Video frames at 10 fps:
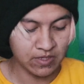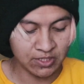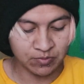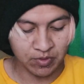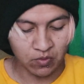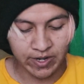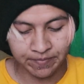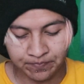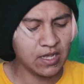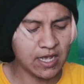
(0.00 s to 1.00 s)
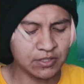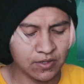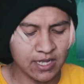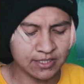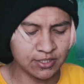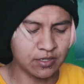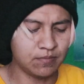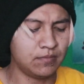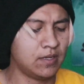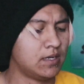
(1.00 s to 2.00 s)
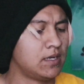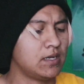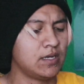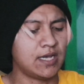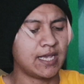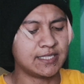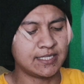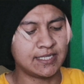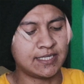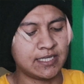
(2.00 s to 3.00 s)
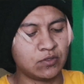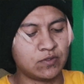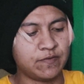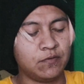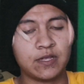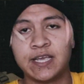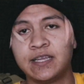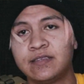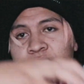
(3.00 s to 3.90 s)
Just be aware. I also got some, again, since I said this was a full kit,